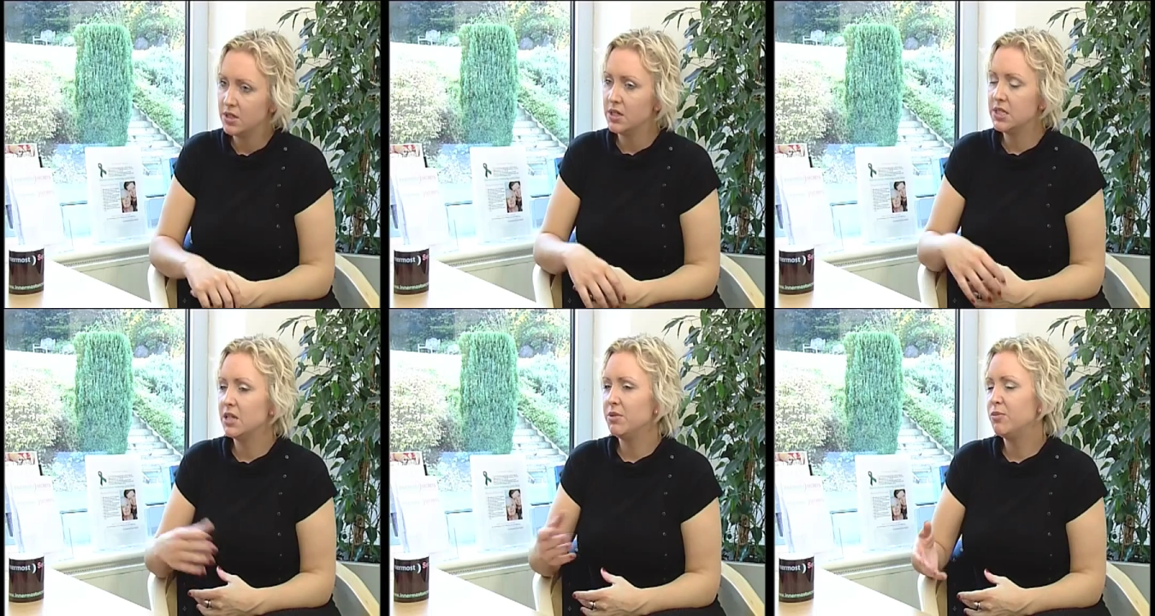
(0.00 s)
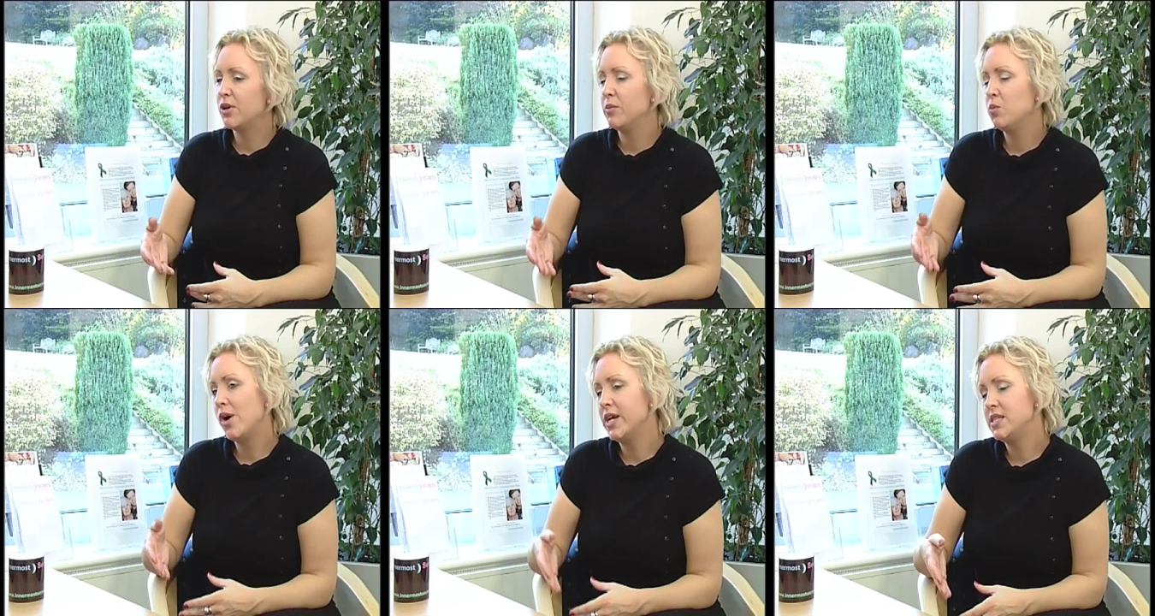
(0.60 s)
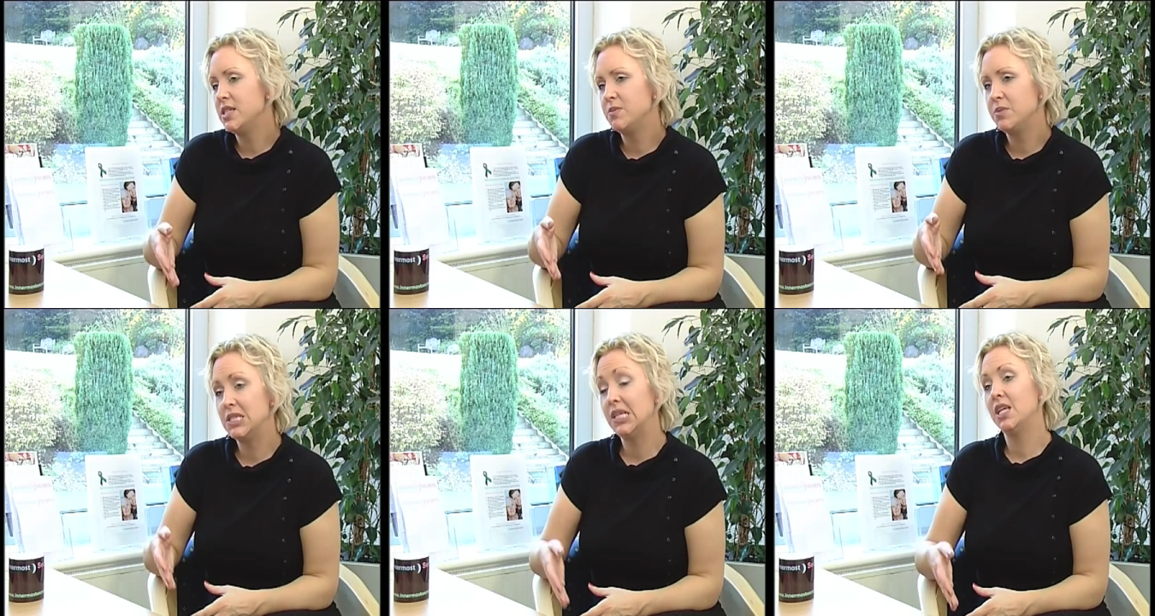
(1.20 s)
And tell me, Bryan, why is this
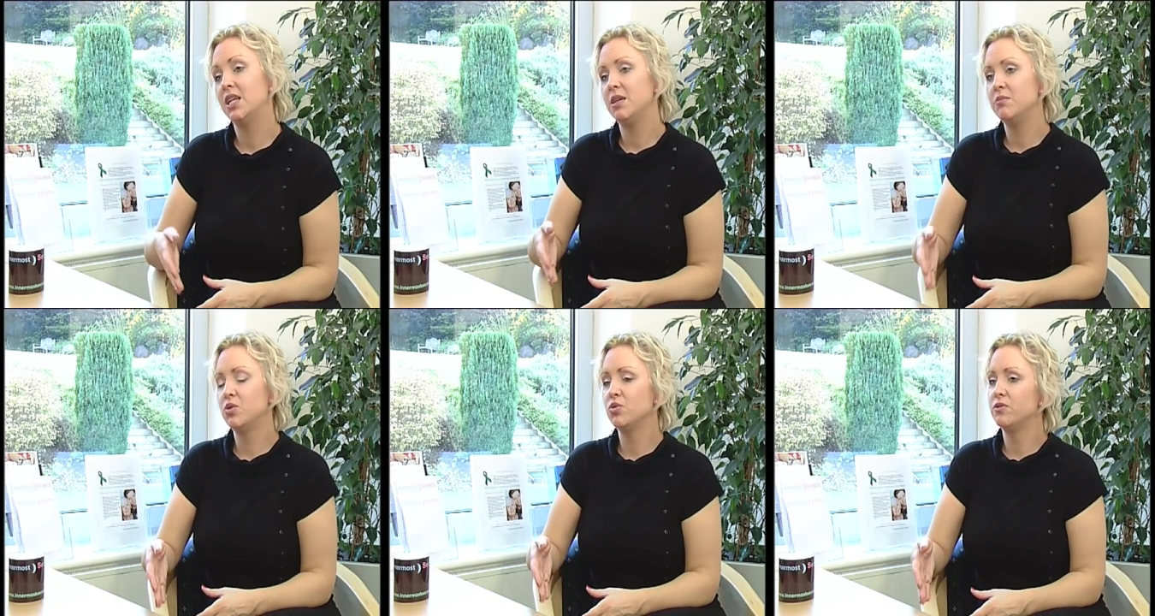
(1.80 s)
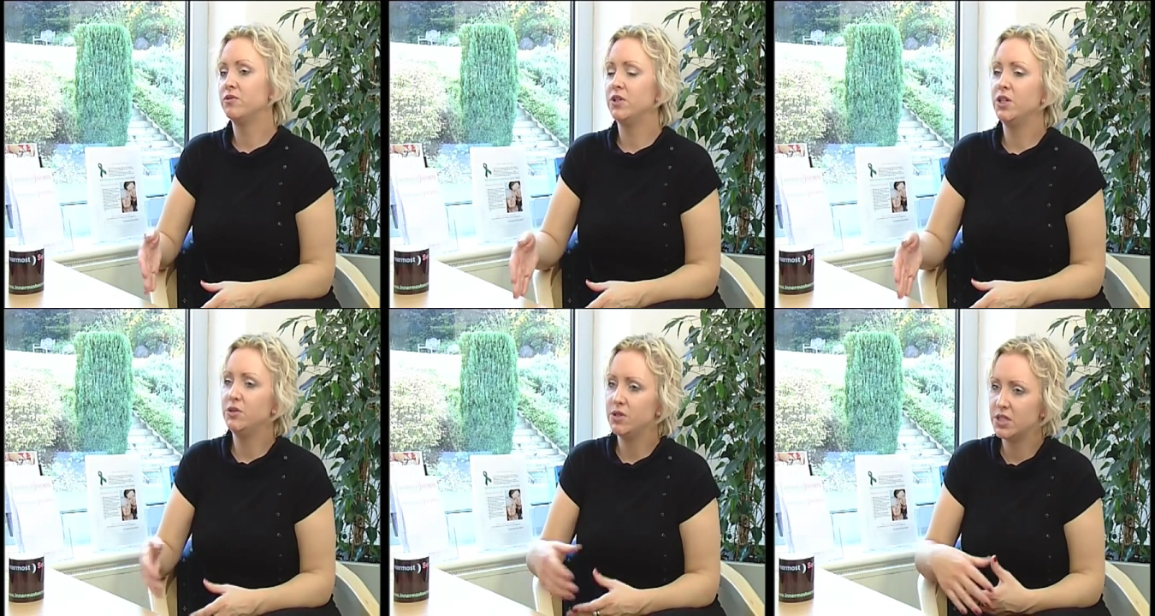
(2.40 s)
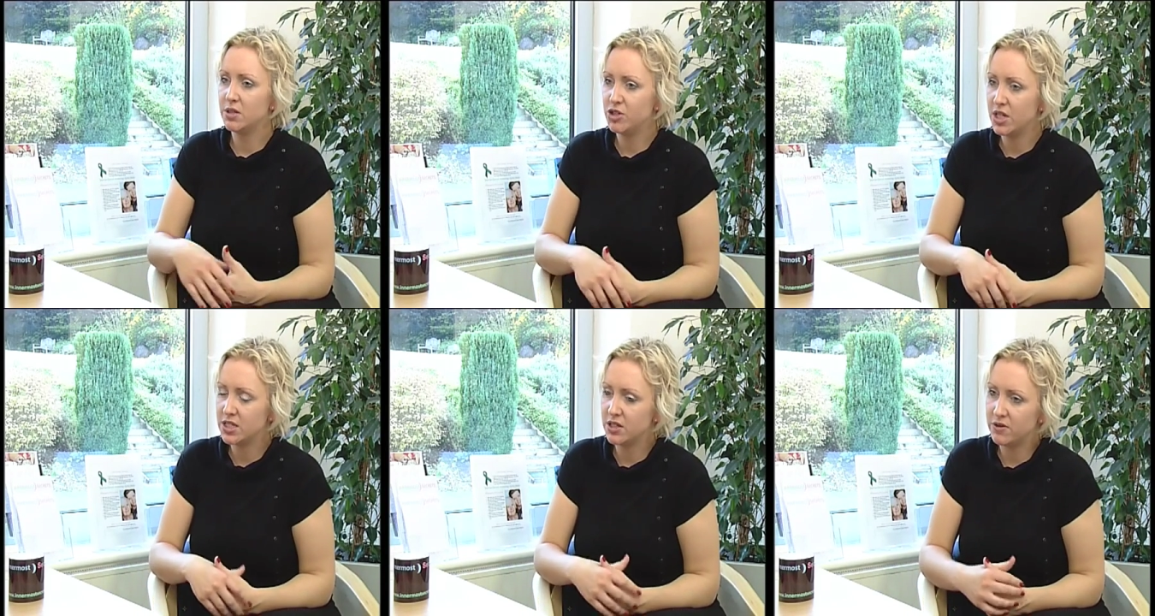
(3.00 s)
particularly important for you, this
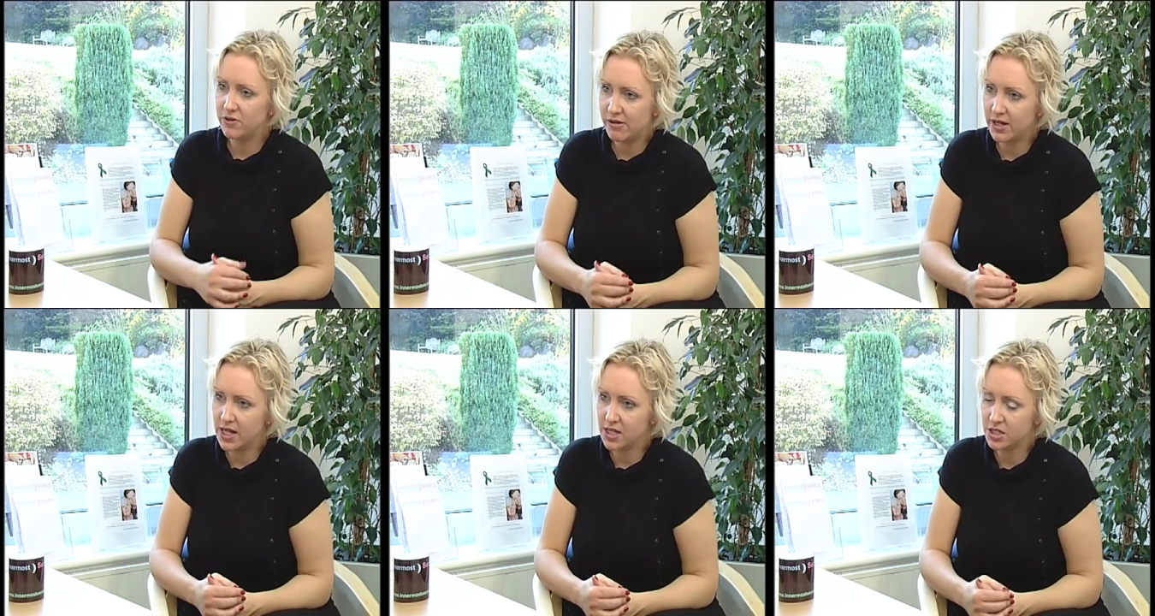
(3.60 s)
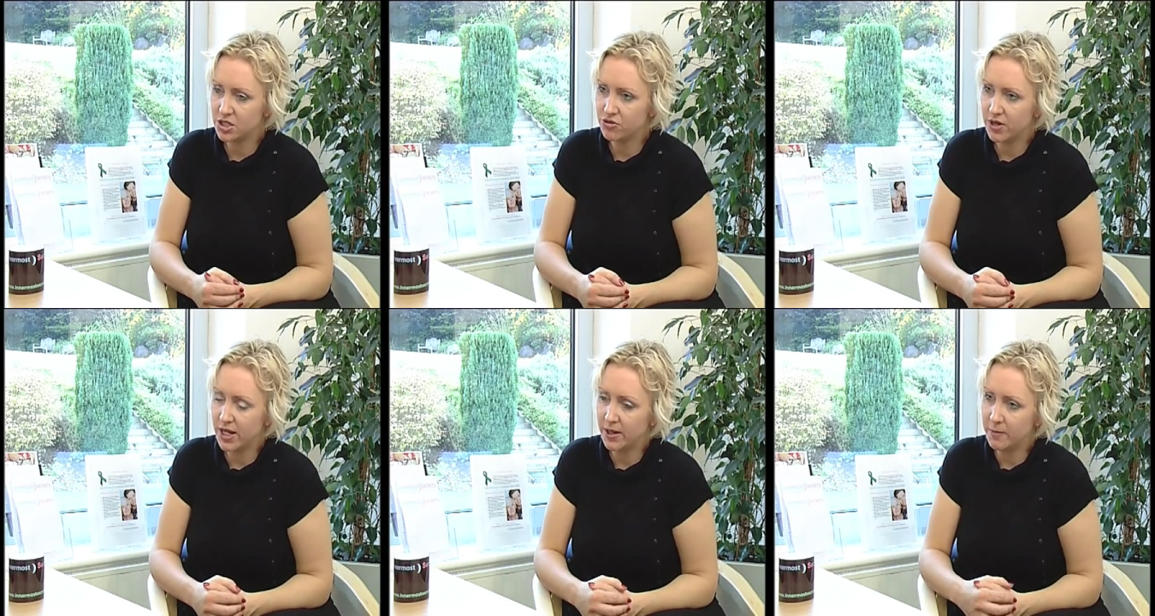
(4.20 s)
subject of ovarian cancer screening?